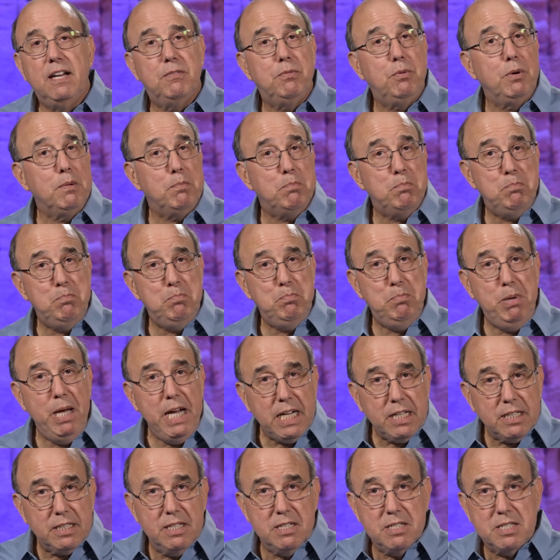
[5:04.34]
if we
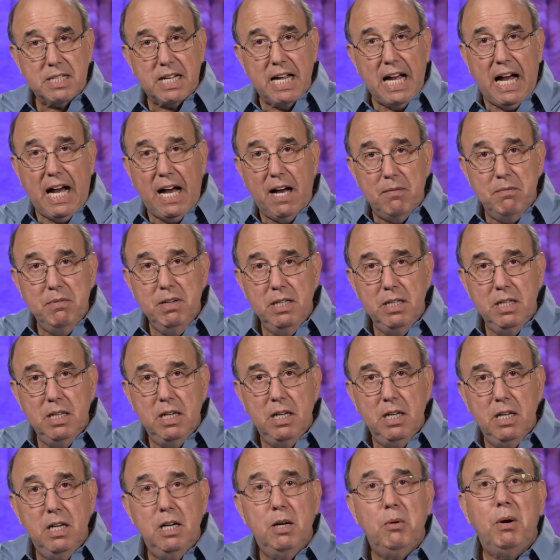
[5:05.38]
pick the scab,
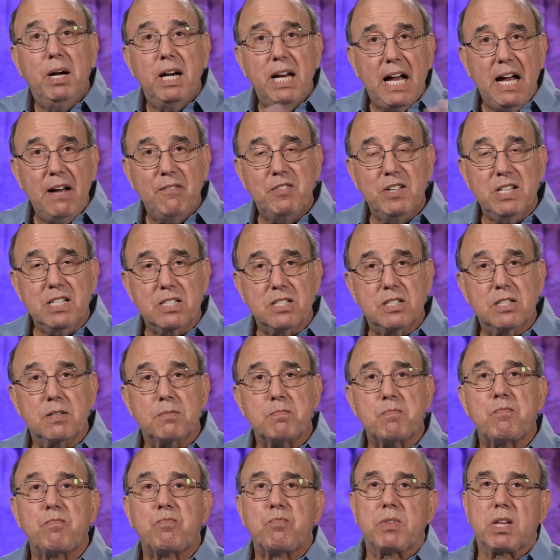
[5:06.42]
what happens?
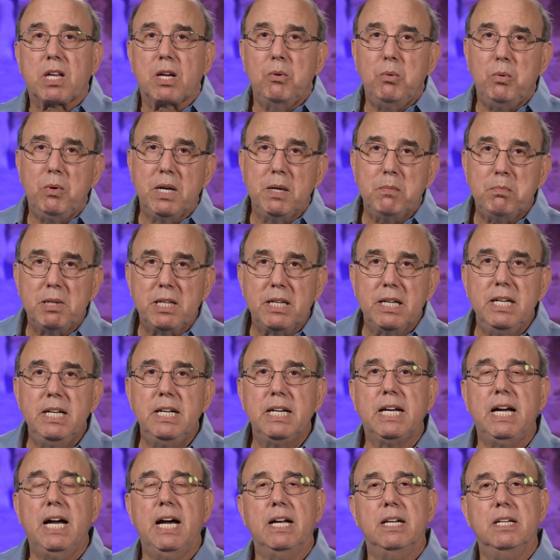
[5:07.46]
We bleed
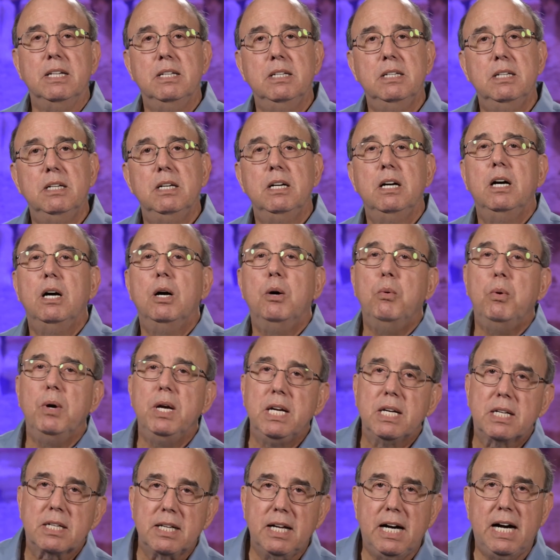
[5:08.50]
again. We
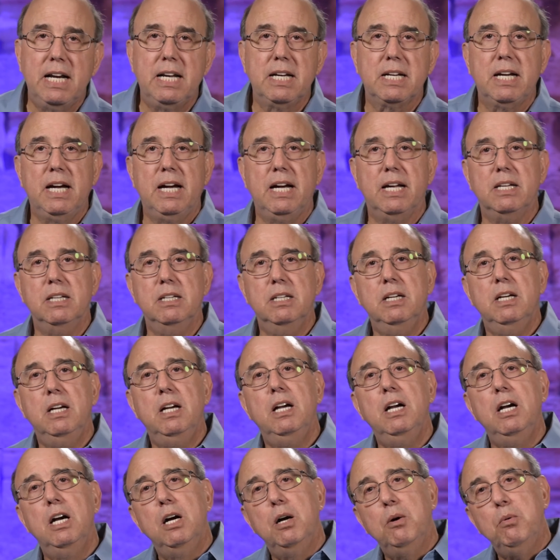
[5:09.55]
clot again.
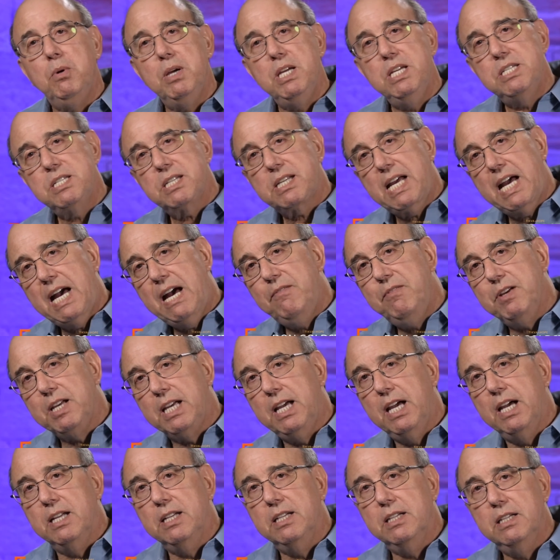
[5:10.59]
We scab
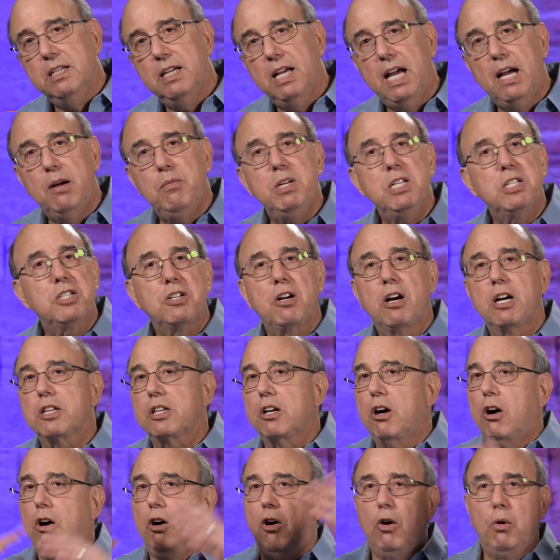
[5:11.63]
again. And we start
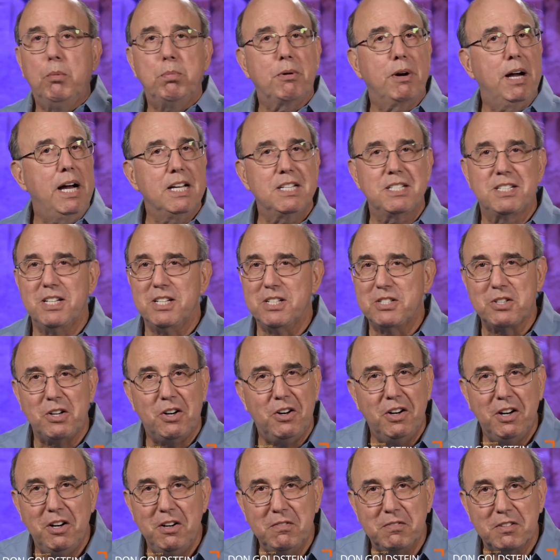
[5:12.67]
the whole process
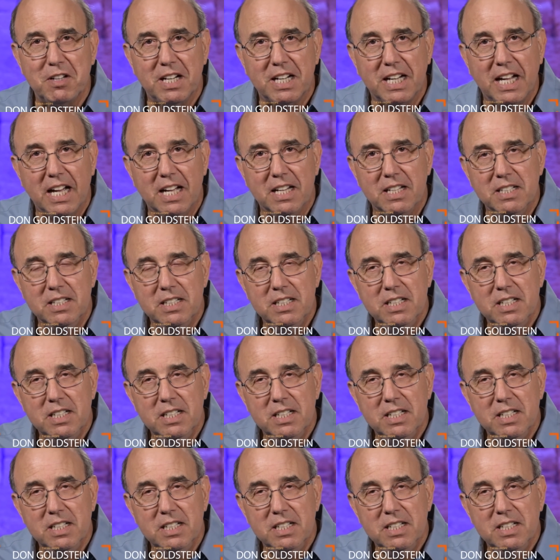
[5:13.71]
all over again.